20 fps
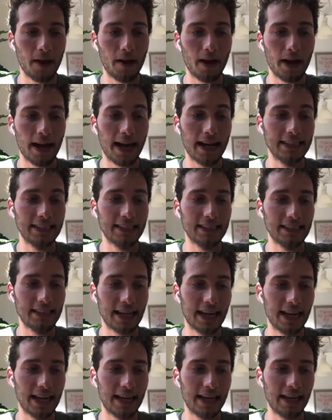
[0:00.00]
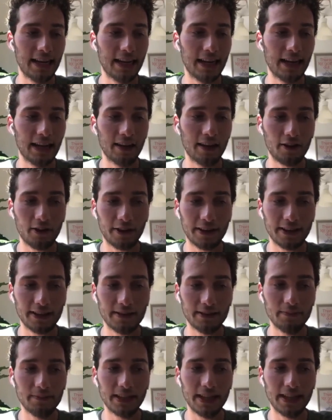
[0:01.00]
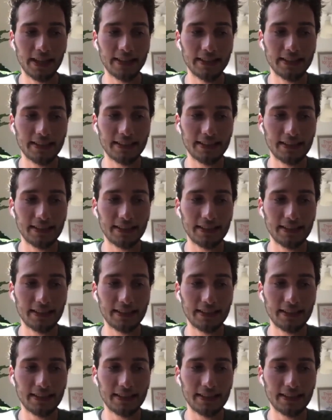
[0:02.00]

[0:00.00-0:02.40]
has a algorithm that